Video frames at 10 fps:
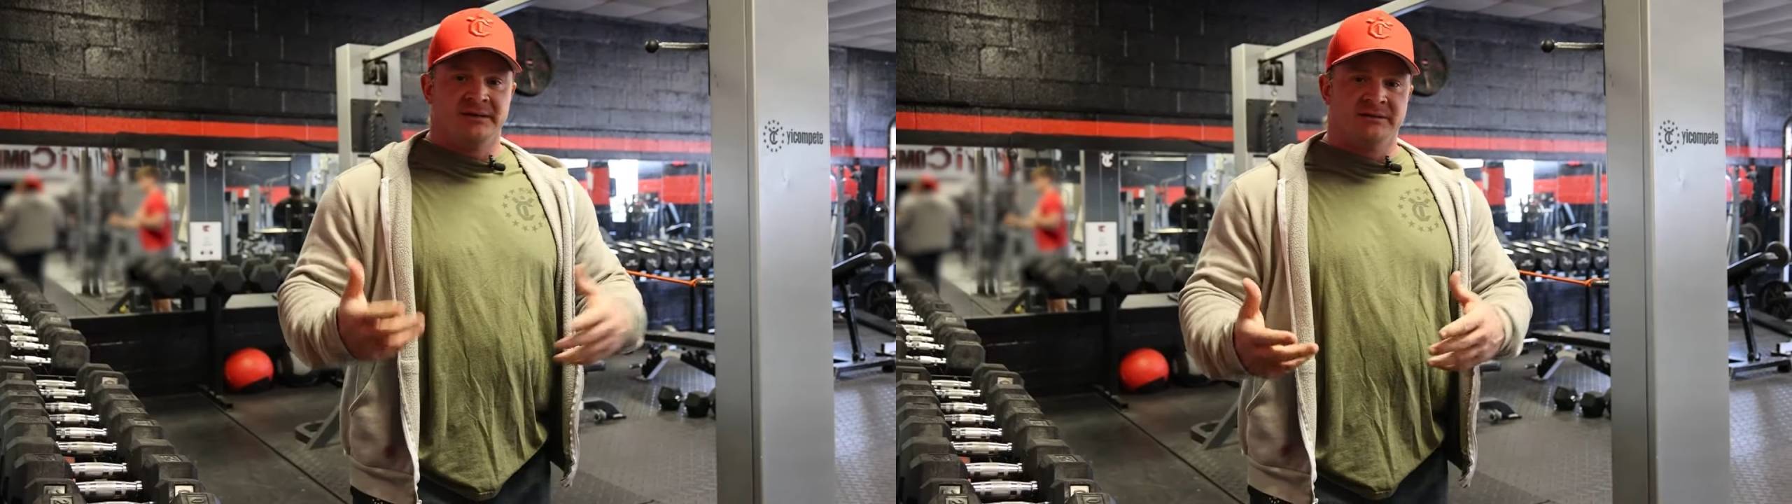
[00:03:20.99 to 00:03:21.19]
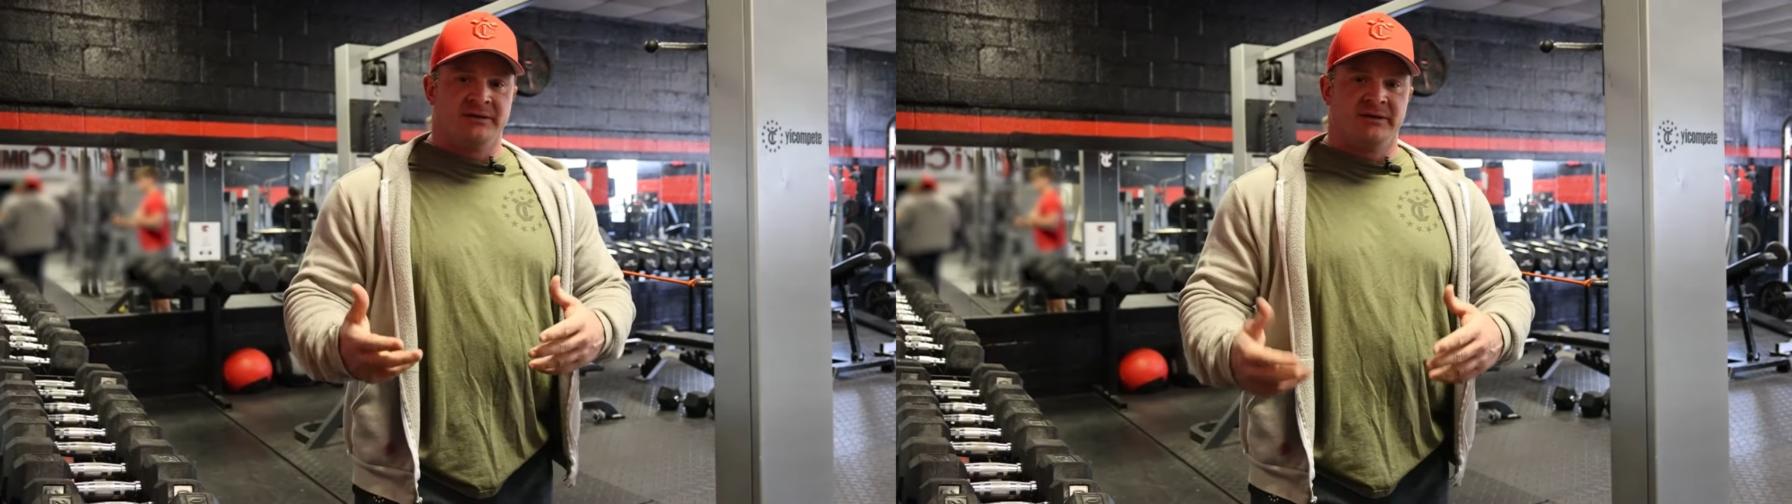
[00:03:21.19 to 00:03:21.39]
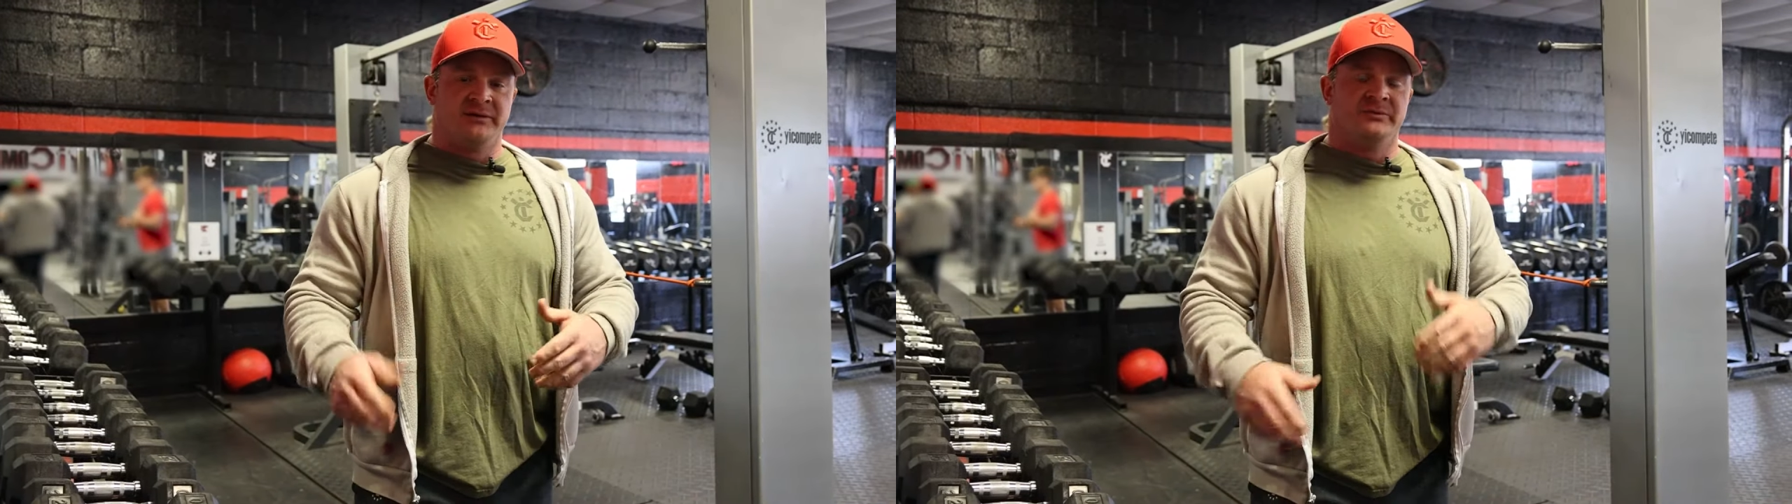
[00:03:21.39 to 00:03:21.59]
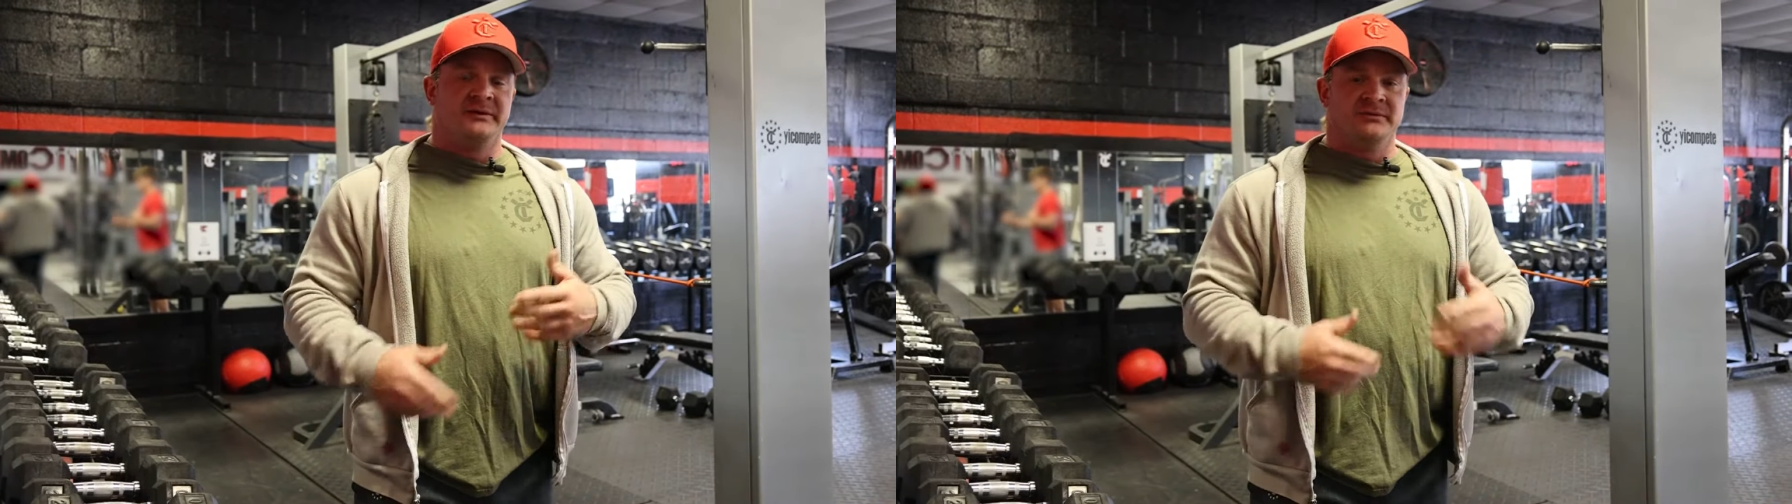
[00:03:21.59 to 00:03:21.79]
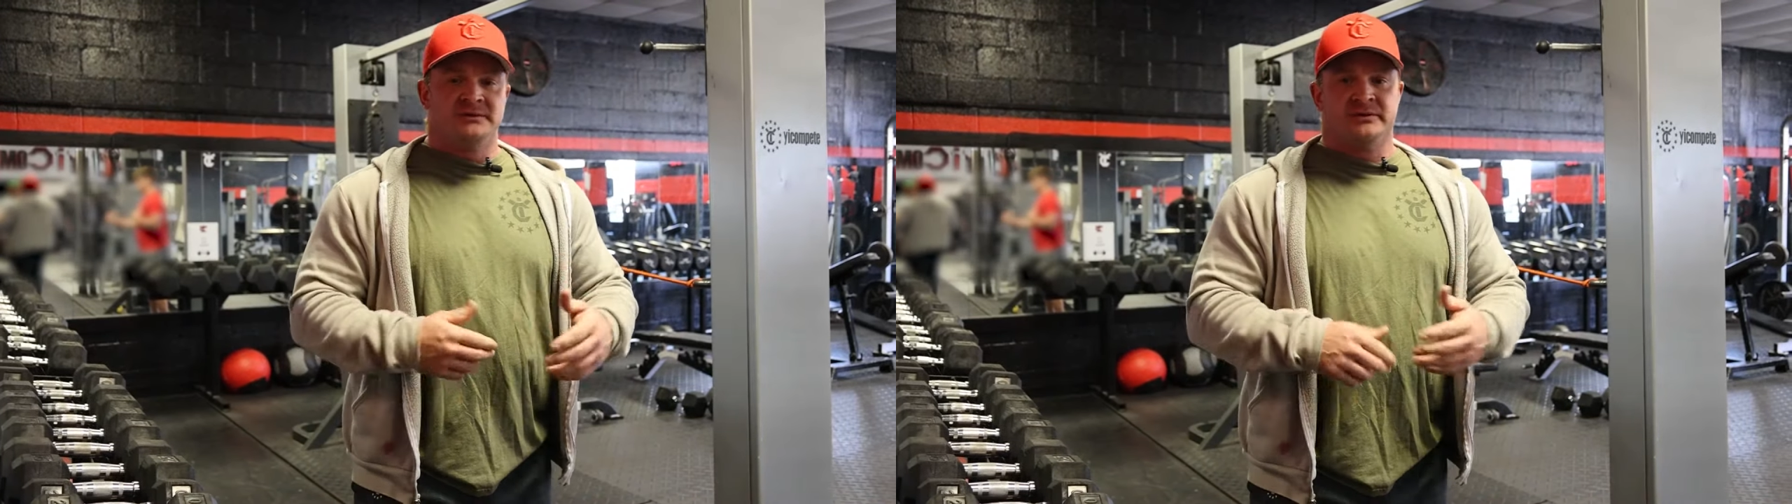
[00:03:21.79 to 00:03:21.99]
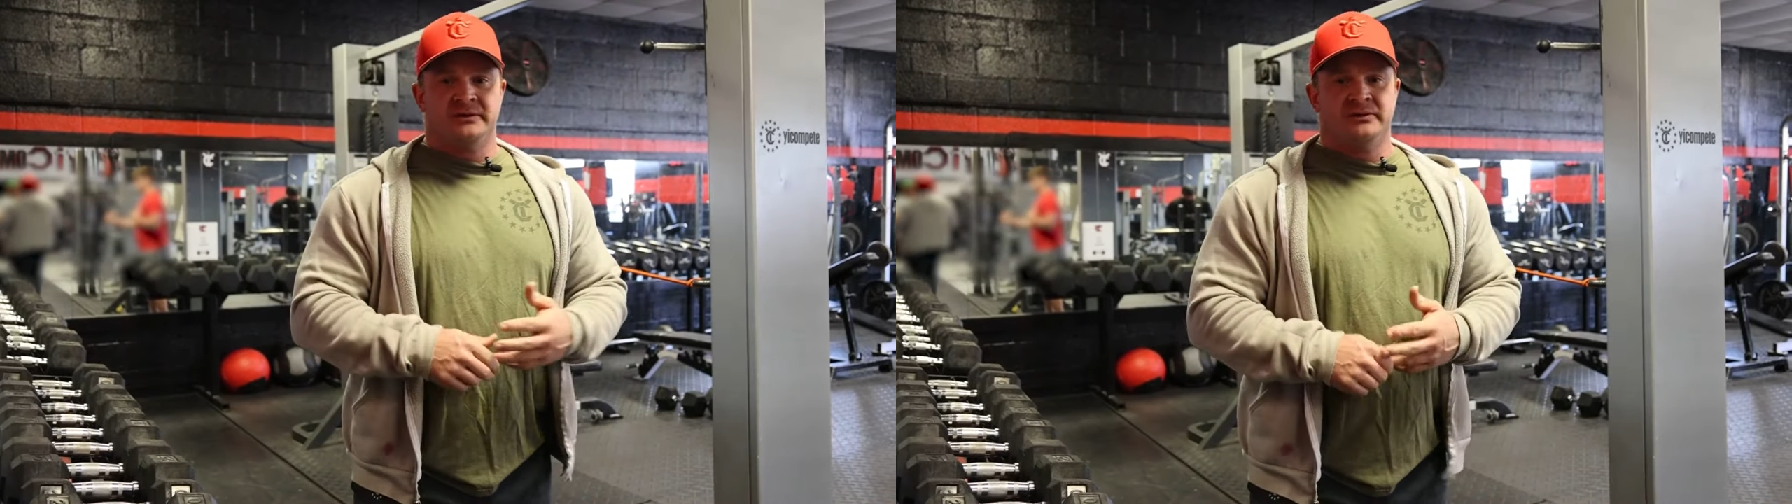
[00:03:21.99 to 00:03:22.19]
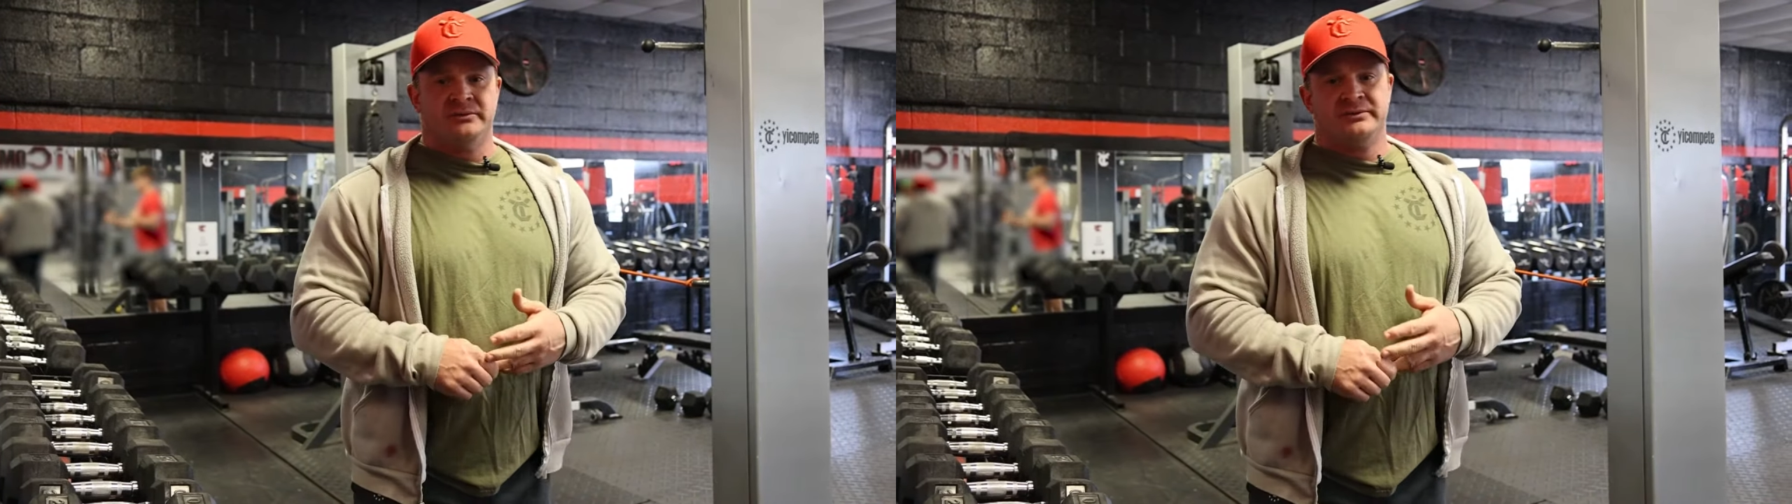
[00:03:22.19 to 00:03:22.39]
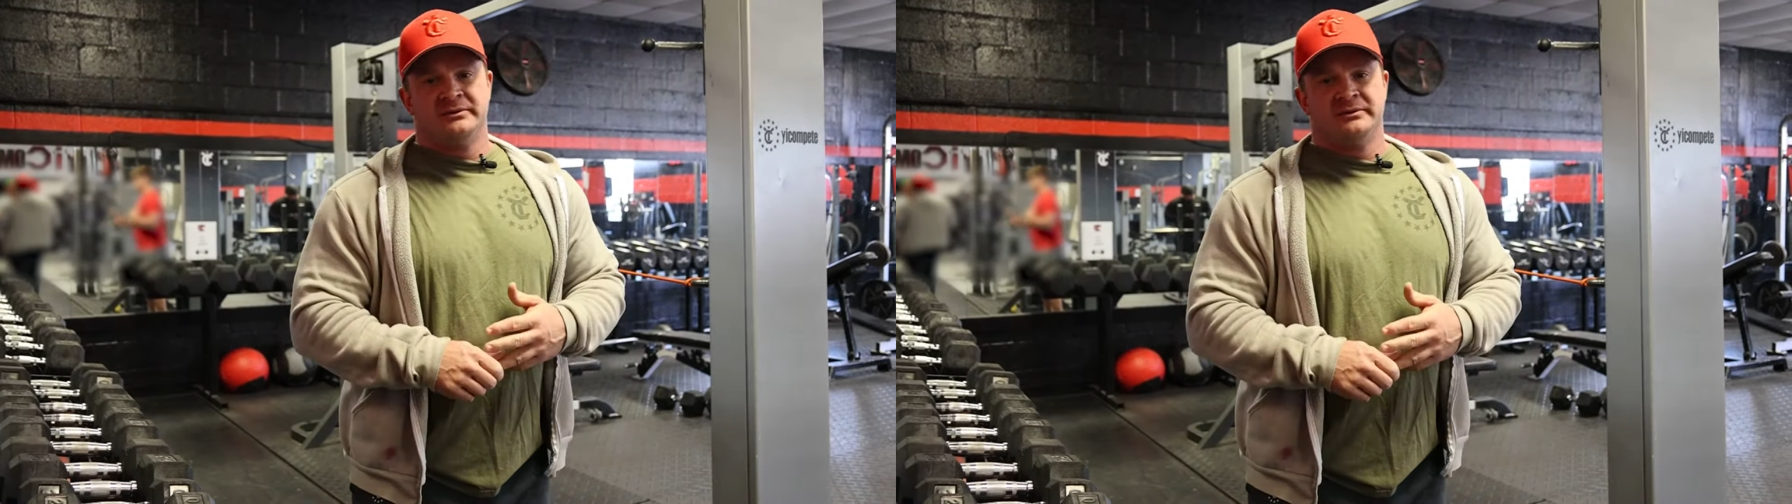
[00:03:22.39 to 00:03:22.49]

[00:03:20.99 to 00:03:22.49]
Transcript: it doesn't hurt whenever you start going